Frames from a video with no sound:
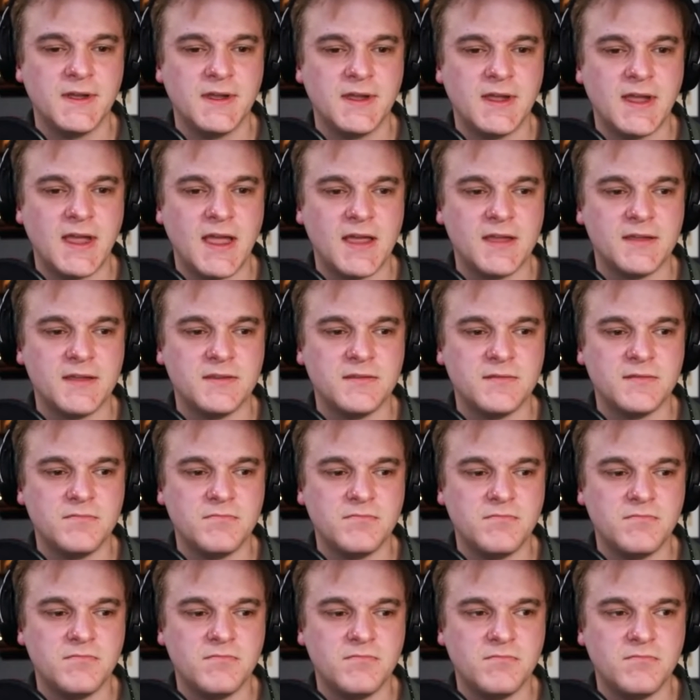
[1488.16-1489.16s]
at
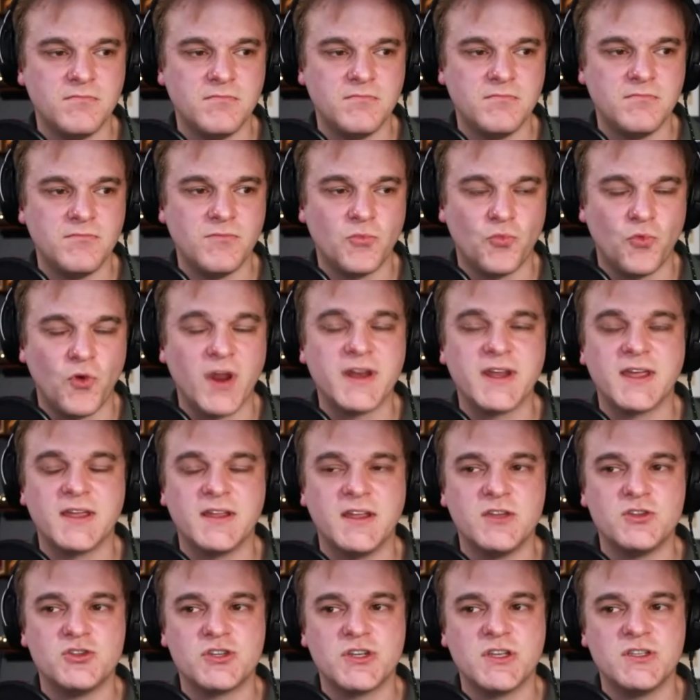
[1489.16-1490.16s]
running an
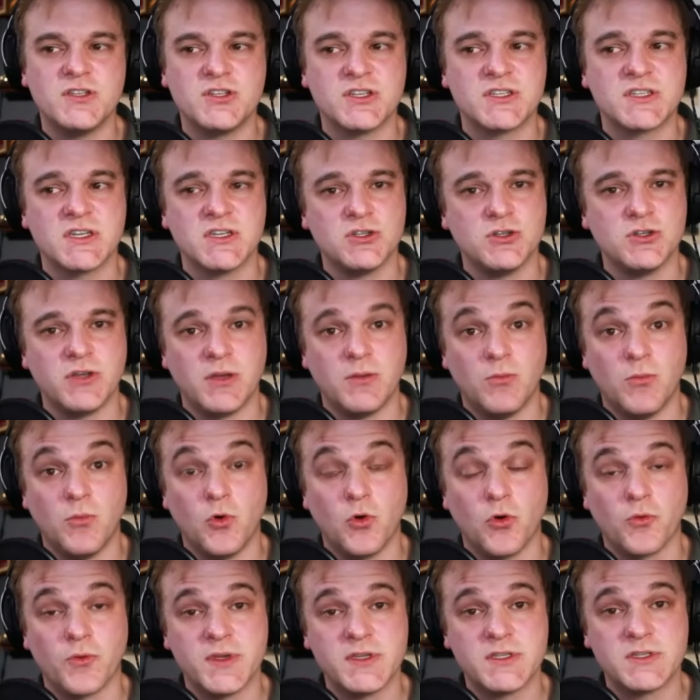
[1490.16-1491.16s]
engine just because you get more
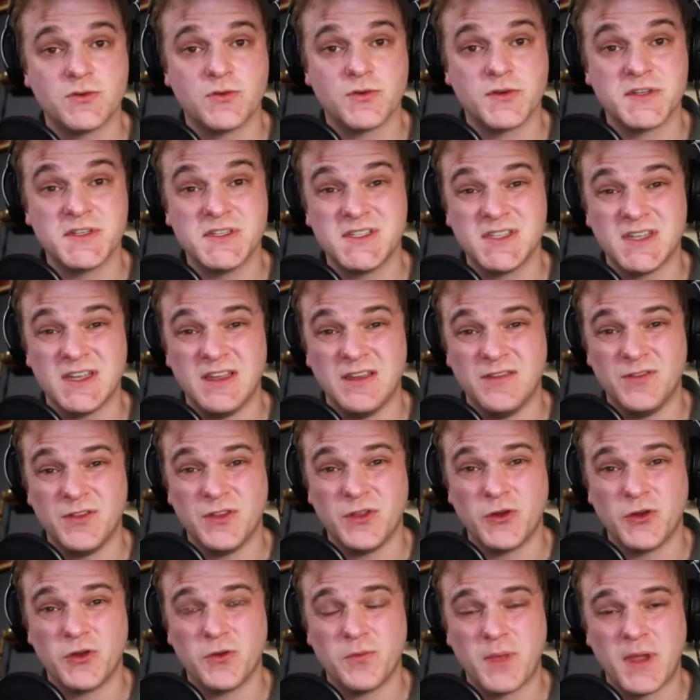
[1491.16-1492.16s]
resources, even though
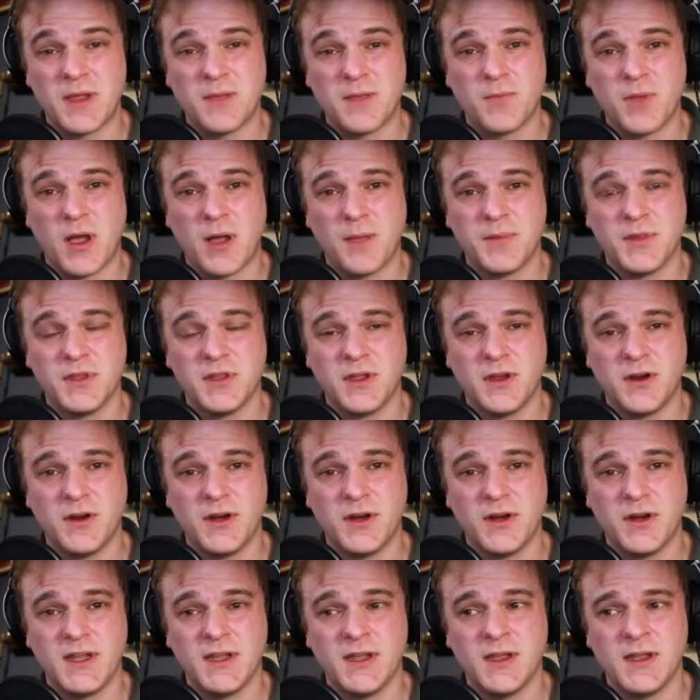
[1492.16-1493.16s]
you're paying
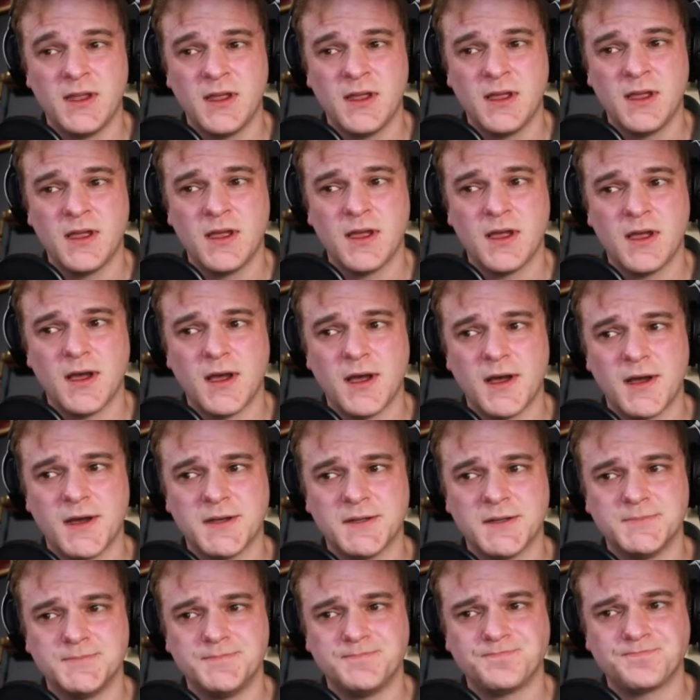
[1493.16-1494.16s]
popularity.
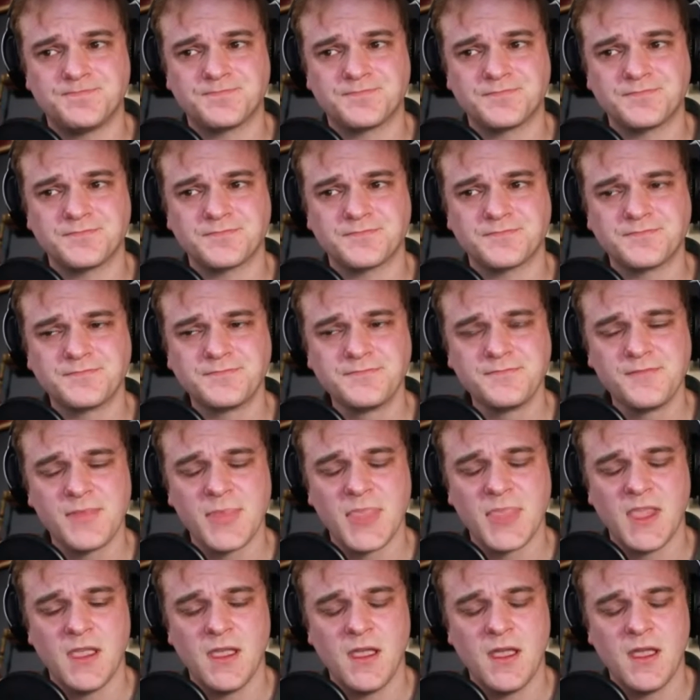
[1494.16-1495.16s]
Um,
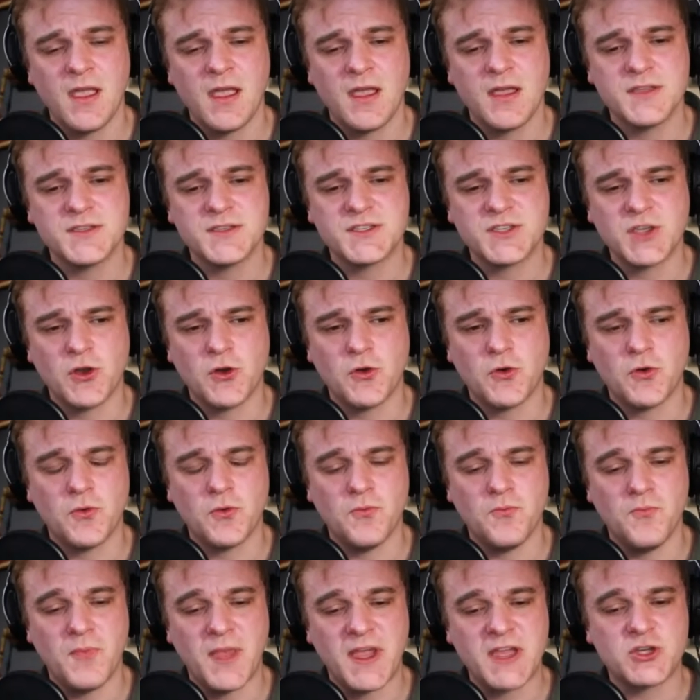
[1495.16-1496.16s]
so
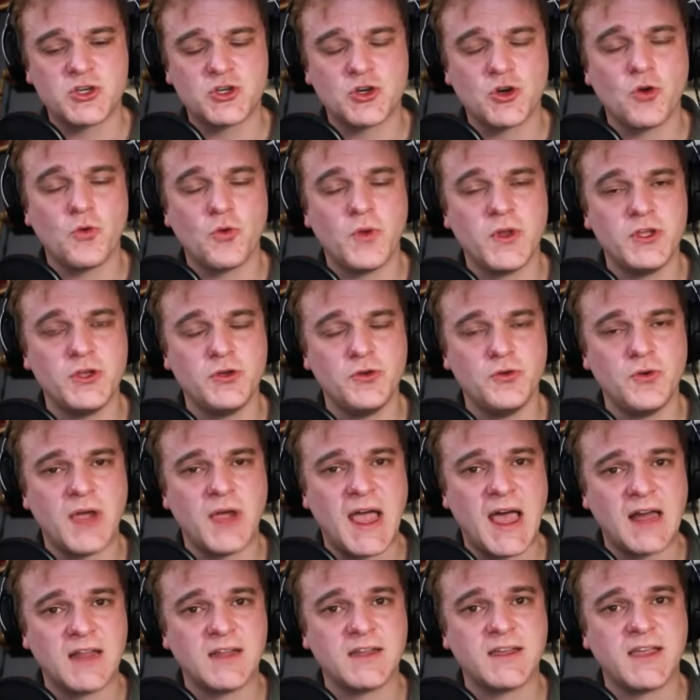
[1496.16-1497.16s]
make sure when you
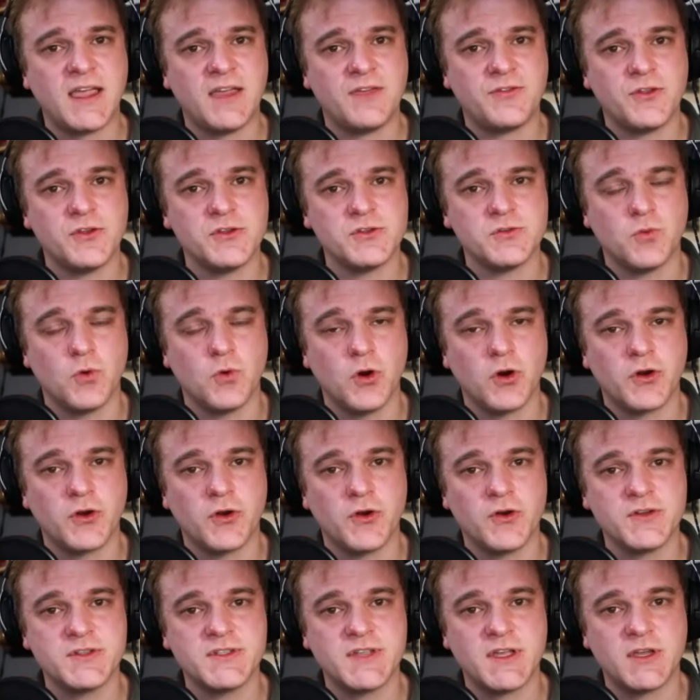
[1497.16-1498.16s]
allocate those
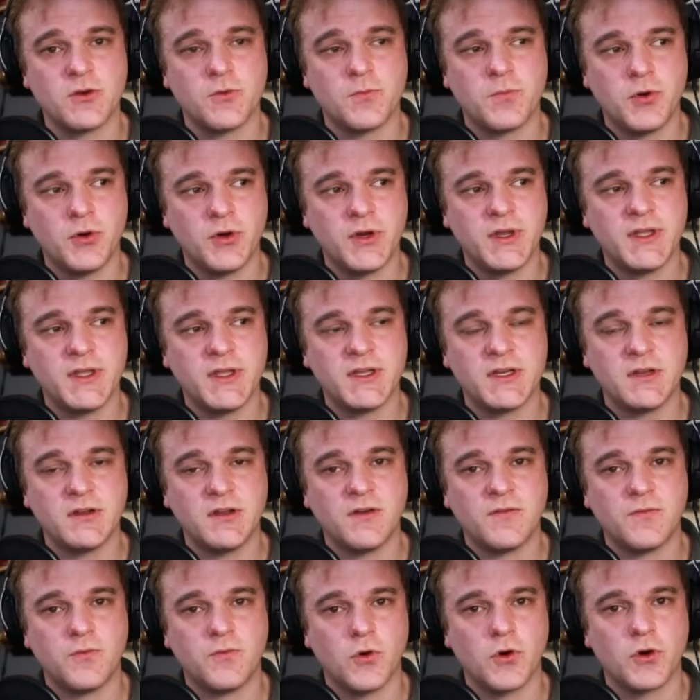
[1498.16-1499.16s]
workers that you're putting
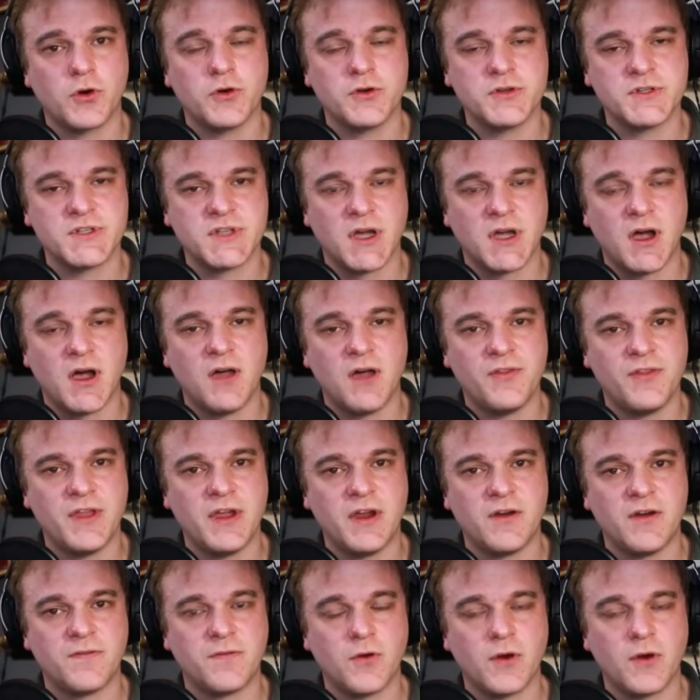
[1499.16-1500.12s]
enough workers on there for